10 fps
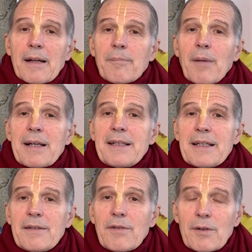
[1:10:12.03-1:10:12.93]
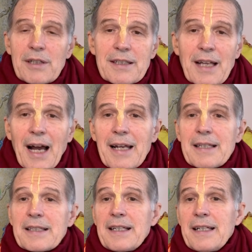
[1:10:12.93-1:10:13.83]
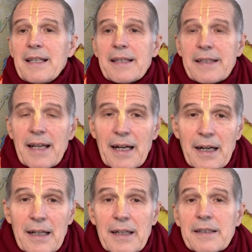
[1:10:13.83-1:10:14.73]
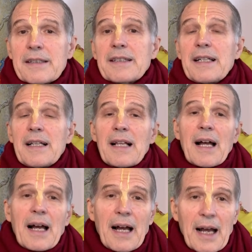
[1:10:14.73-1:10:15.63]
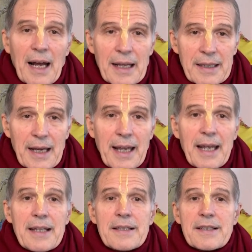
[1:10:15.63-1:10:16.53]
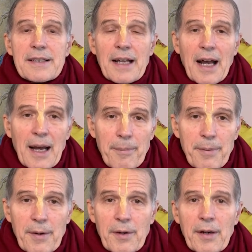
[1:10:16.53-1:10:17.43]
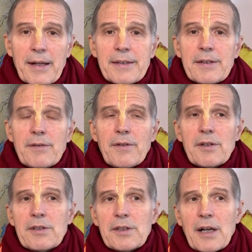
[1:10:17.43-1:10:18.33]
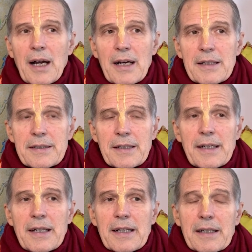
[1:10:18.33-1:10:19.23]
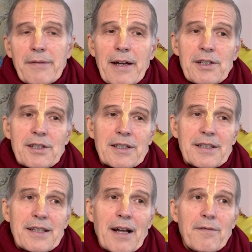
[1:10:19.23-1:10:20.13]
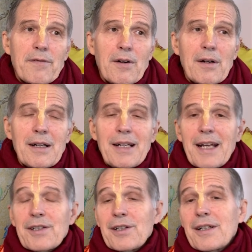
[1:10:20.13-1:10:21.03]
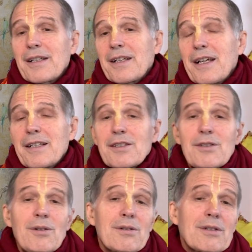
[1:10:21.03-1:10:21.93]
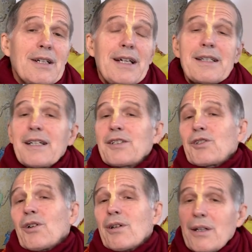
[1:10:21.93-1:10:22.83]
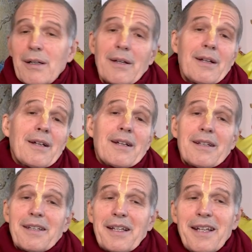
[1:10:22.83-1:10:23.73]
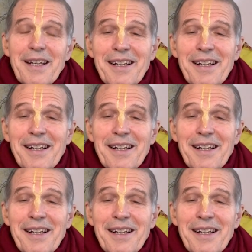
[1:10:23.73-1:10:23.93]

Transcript: My dear devotees, I see that there are still other hands up and you want to ask questions. Now, for a lecturer, there is no greater joy than